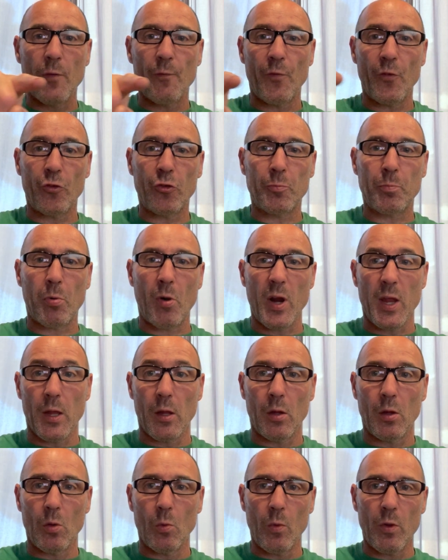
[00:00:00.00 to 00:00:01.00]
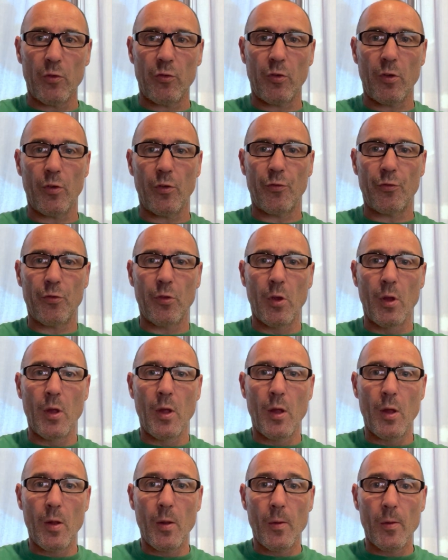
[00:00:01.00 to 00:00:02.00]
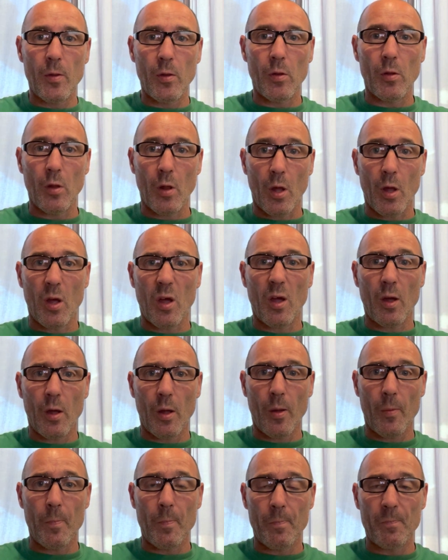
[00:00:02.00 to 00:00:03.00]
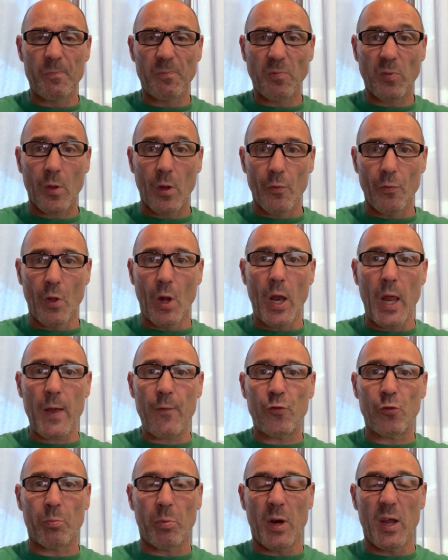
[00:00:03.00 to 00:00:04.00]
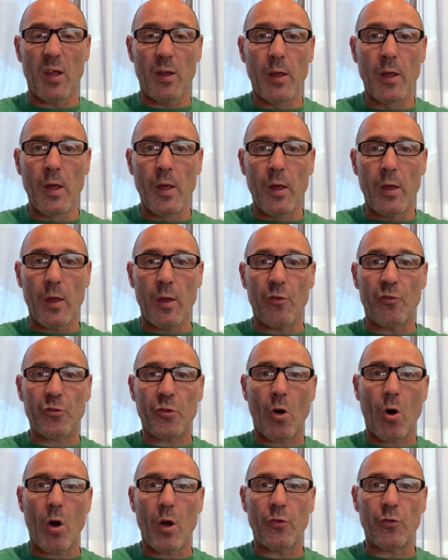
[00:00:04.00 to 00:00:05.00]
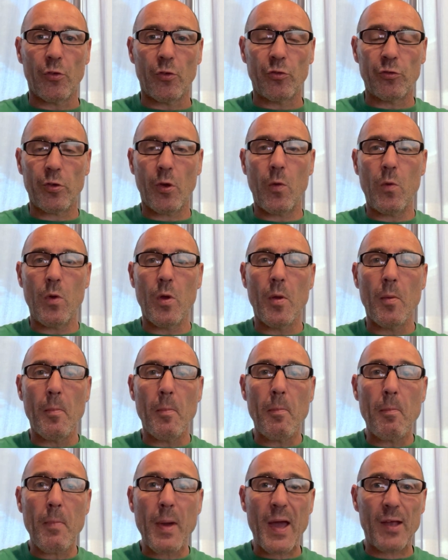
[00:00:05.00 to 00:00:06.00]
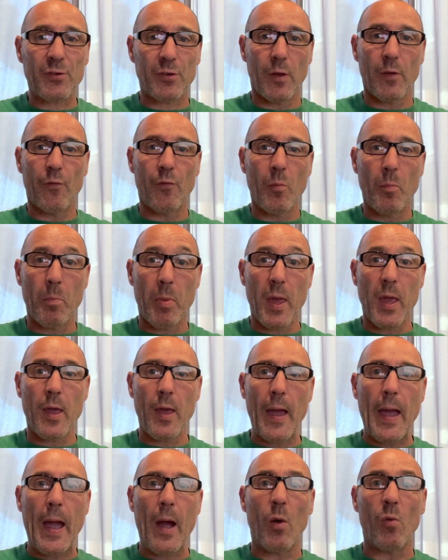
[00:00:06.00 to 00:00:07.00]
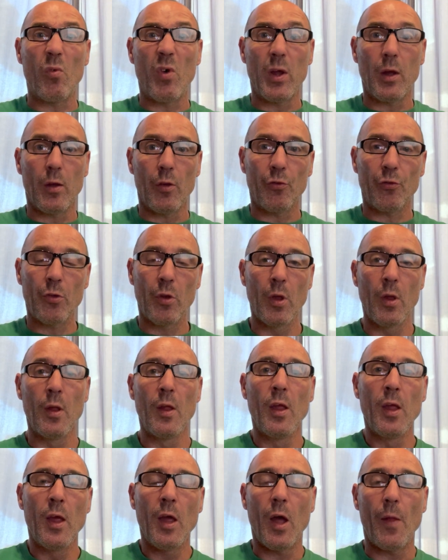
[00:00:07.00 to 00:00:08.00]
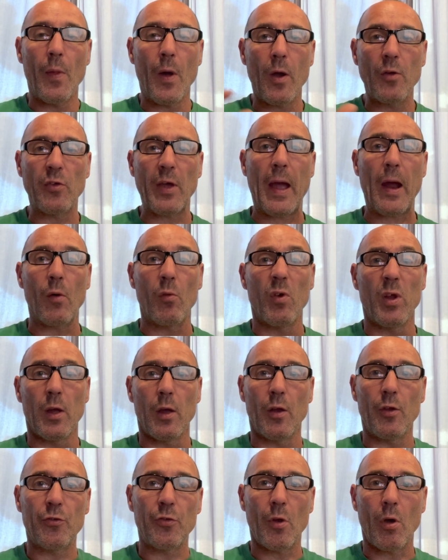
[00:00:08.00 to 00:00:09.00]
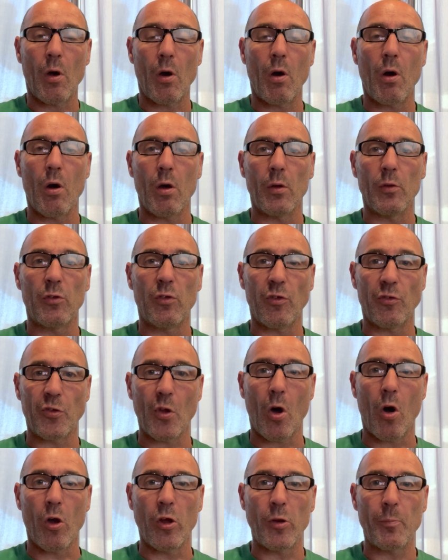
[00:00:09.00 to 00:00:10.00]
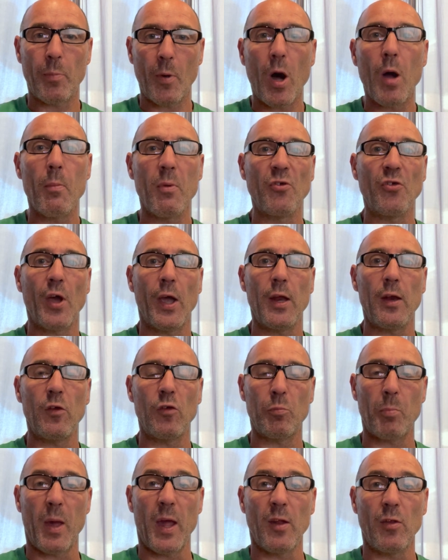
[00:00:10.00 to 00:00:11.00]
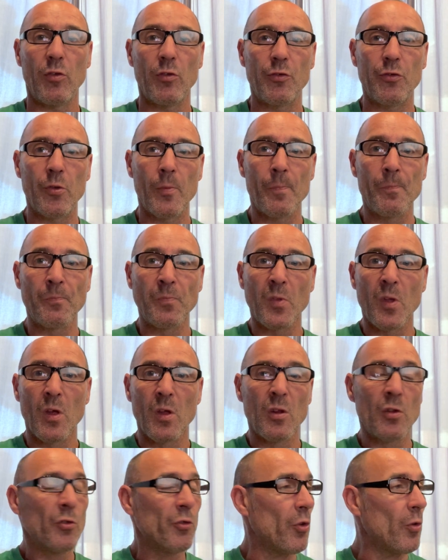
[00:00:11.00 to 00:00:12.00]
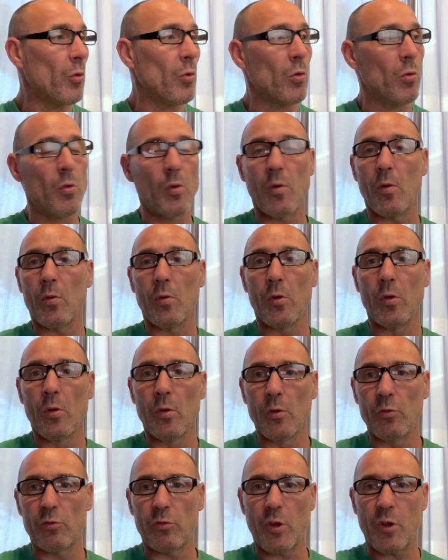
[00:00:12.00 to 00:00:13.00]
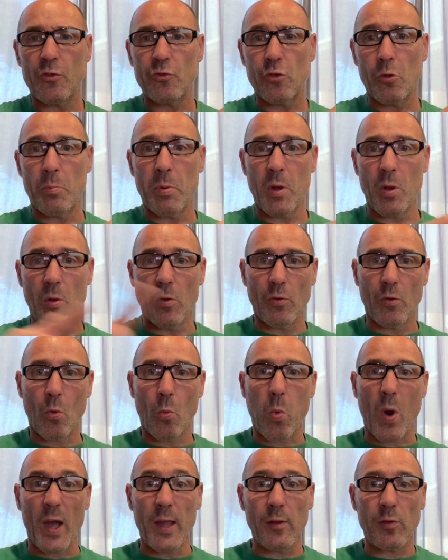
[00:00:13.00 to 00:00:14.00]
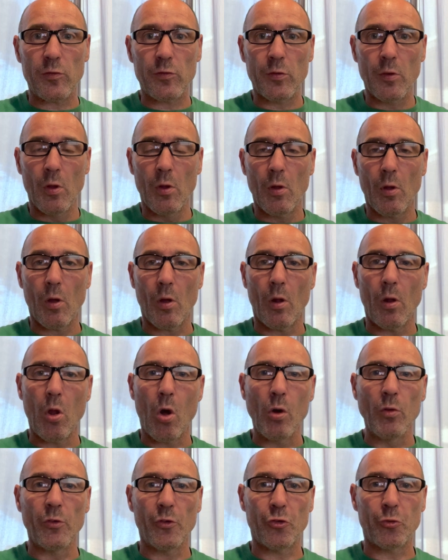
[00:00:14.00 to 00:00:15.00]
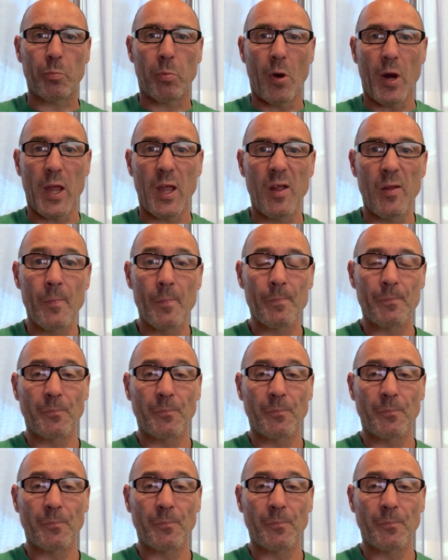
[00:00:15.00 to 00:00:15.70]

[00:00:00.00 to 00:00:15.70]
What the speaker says: of the spring, which is the leaf spring is tied to two massive big outriggers, and those outriggers are designed by Mercedes-Benz to distribute the weight along the spring,